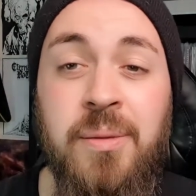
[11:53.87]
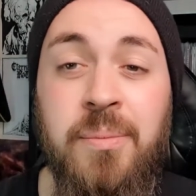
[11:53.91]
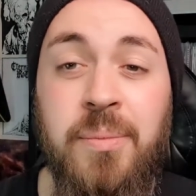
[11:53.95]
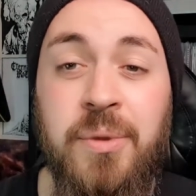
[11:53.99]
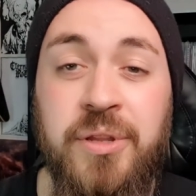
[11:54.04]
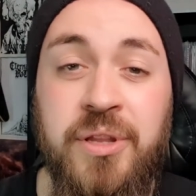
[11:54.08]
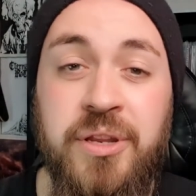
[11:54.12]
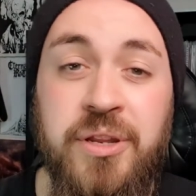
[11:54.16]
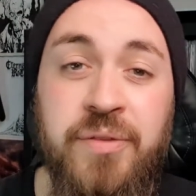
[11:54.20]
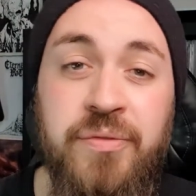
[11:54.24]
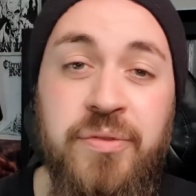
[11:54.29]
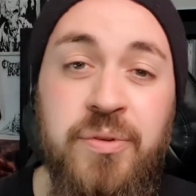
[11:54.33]
but
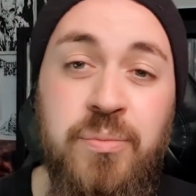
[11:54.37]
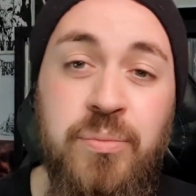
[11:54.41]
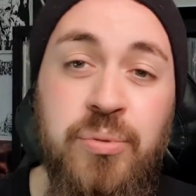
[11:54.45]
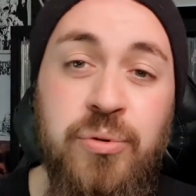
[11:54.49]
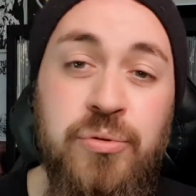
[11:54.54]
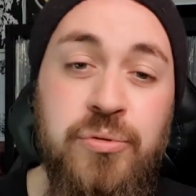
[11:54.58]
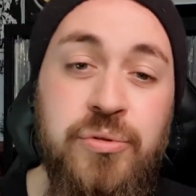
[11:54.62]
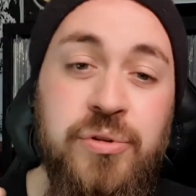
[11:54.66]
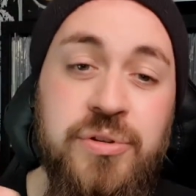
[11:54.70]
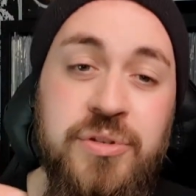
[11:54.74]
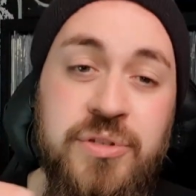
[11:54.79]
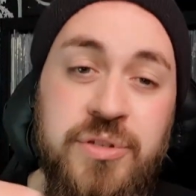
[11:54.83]
then they've
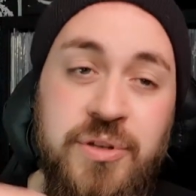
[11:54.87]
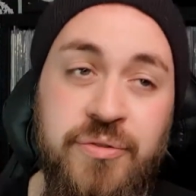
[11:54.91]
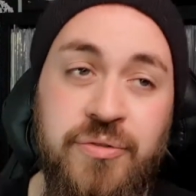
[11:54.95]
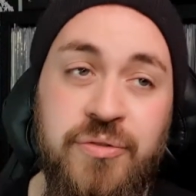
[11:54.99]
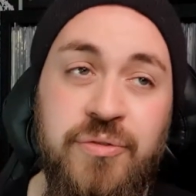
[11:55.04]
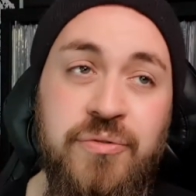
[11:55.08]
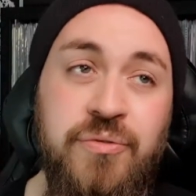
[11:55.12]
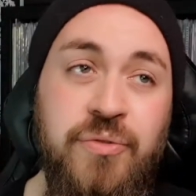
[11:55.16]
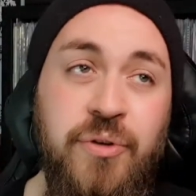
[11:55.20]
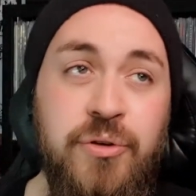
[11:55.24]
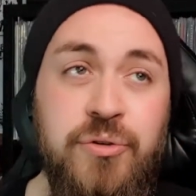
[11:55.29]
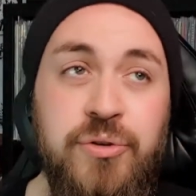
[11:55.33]
imported
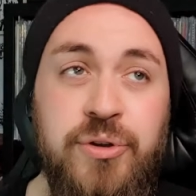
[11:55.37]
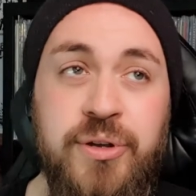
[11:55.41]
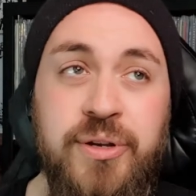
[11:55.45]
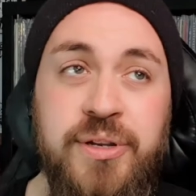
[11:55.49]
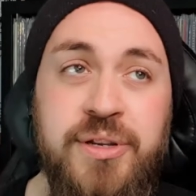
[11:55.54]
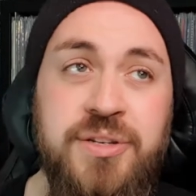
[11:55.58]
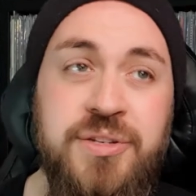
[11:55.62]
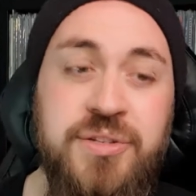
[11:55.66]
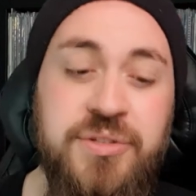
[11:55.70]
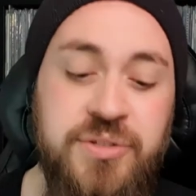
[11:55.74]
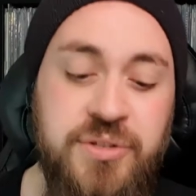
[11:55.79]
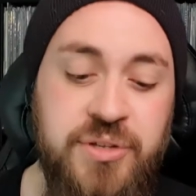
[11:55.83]
different
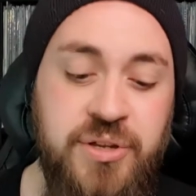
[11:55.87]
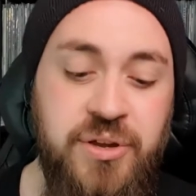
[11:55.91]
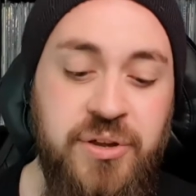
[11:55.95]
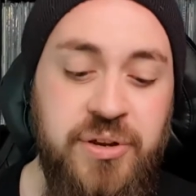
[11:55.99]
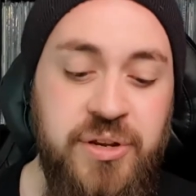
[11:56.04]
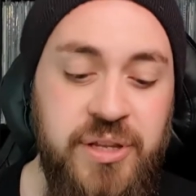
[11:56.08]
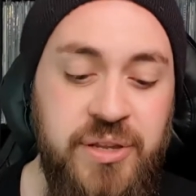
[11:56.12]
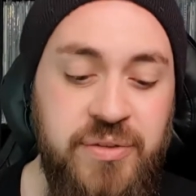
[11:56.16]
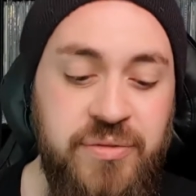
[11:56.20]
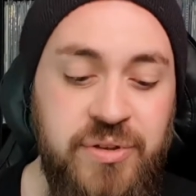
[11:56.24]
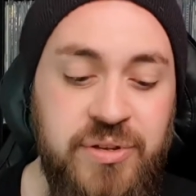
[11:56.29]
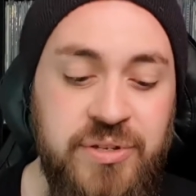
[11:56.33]
vocalists to kind
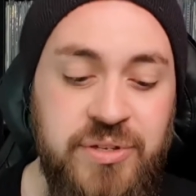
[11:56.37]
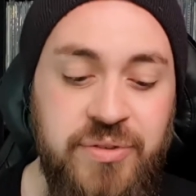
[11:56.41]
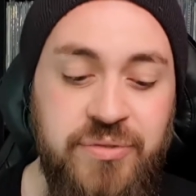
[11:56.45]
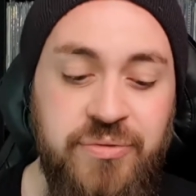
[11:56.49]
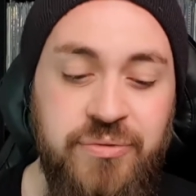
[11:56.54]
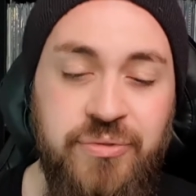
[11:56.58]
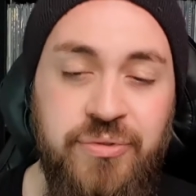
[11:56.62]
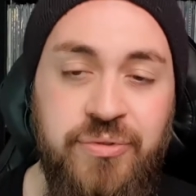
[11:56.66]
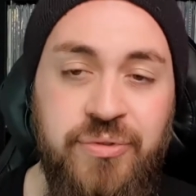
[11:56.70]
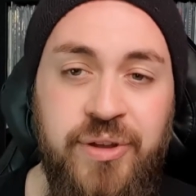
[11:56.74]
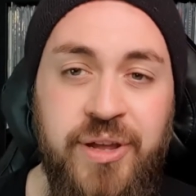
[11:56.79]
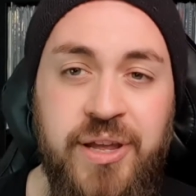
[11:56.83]
of give it a
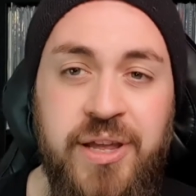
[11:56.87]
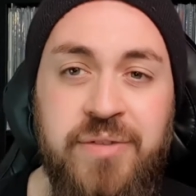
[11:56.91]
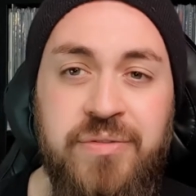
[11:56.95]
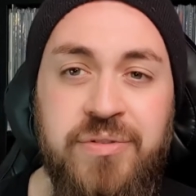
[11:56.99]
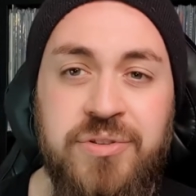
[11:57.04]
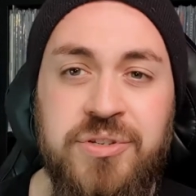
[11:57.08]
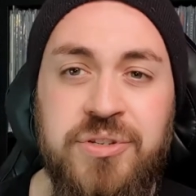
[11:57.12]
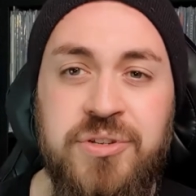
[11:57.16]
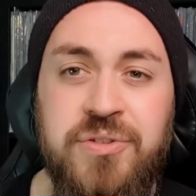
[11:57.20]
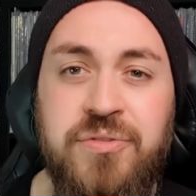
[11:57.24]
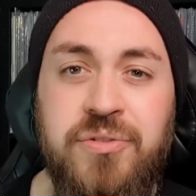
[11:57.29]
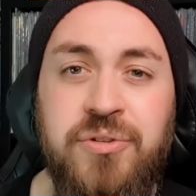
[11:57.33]
different flavour.
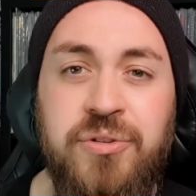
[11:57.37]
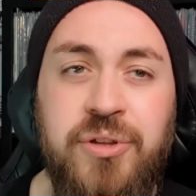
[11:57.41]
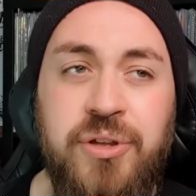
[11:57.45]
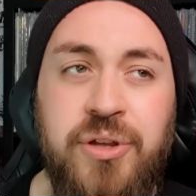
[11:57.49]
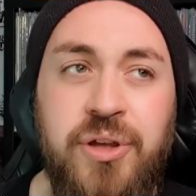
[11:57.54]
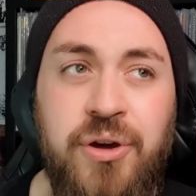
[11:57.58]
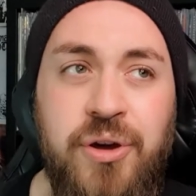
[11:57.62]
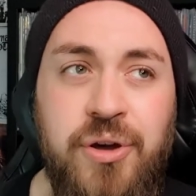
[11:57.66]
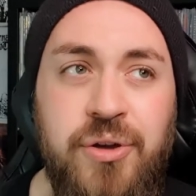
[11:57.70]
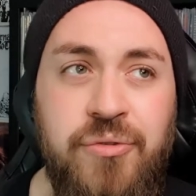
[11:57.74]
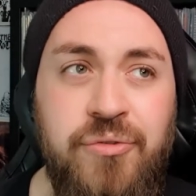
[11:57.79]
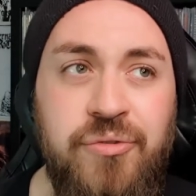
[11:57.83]
So you've got the
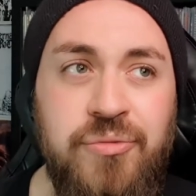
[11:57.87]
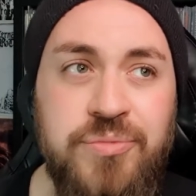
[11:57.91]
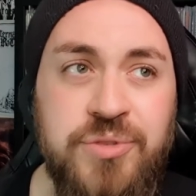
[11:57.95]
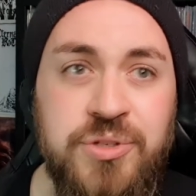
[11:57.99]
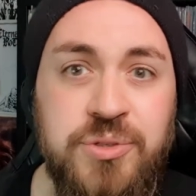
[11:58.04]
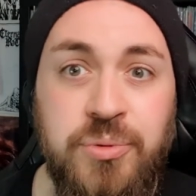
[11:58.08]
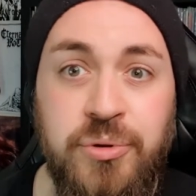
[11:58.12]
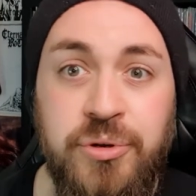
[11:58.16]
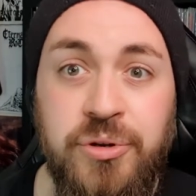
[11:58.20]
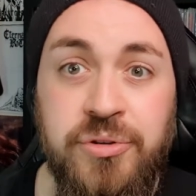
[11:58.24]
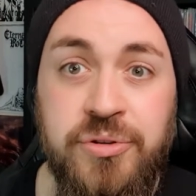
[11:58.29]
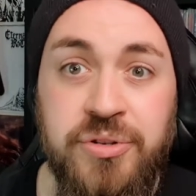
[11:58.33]
guy from
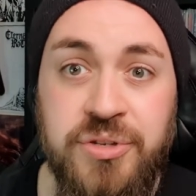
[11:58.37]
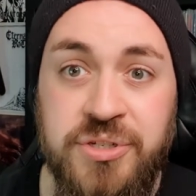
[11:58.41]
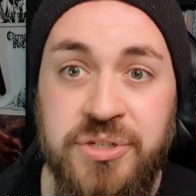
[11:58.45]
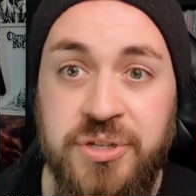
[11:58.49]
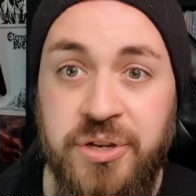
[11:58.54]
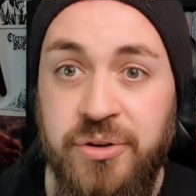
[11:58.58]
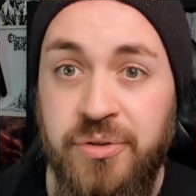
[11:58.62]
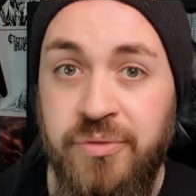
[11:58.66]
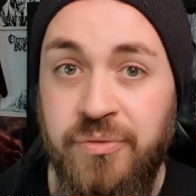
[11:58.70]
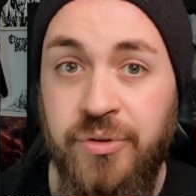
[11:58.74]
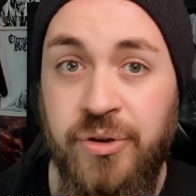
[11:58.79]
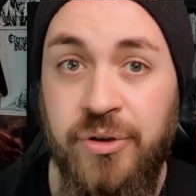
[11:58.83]
Swallow the
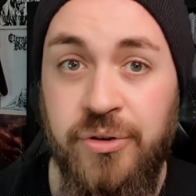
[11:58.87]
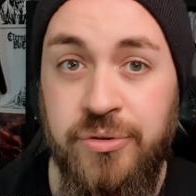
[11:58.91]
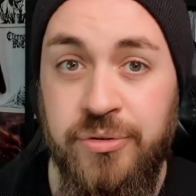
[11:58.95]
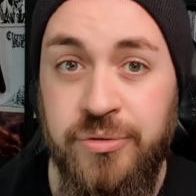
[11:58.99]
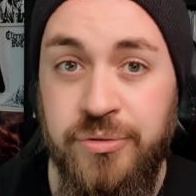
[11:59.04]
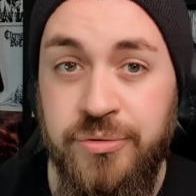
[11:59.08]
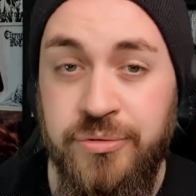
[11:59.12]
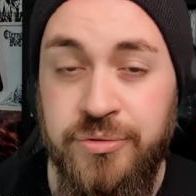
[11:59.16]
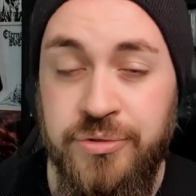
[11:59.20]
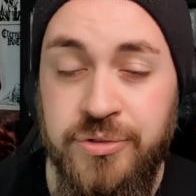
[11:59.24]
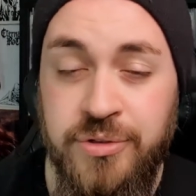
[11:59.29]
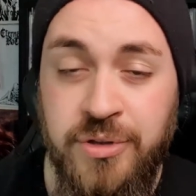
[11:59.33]
Sun on
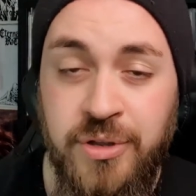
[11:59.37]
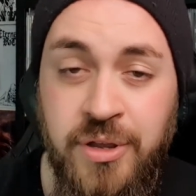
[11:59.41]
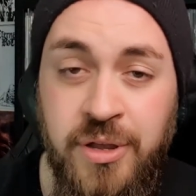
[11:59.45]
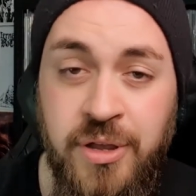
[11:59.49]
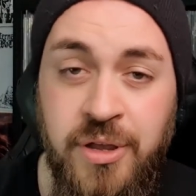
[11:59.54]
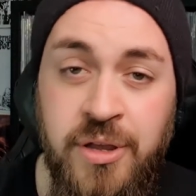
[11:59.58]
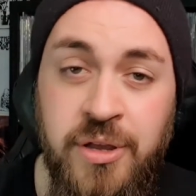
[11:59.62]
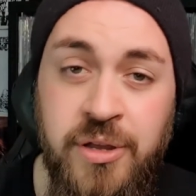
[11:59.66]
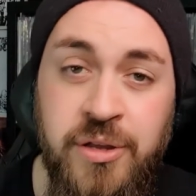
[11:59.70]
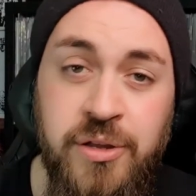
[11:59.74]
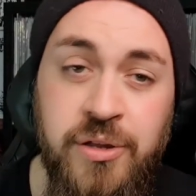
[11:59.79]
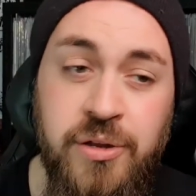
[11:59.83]
vocals,
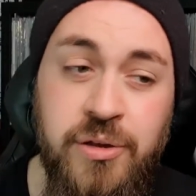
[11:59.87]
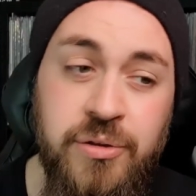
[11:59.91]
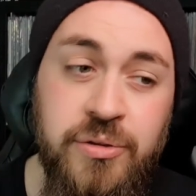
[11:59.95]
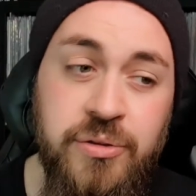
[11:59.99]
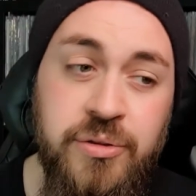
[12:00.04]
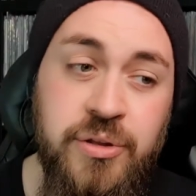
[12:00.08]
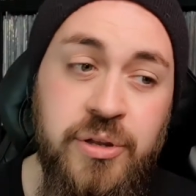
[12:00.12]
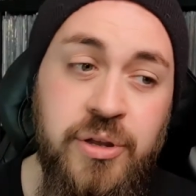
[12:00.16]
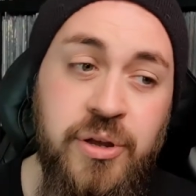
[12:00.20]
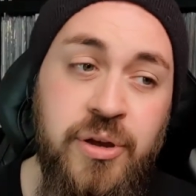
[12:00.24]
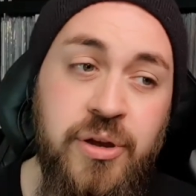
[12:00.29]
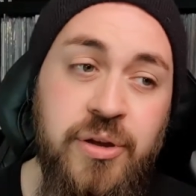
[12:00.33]
you've got
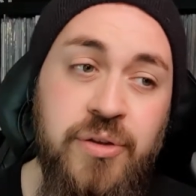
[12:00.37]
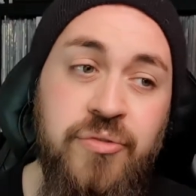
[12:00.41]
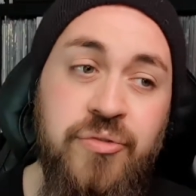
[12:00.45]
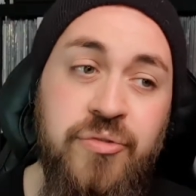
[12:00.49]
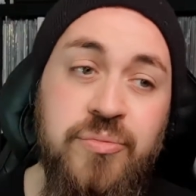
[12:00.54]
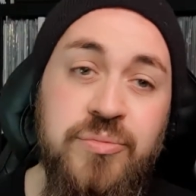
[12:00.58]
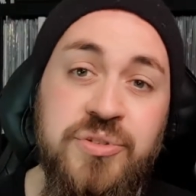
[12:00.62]
the guy from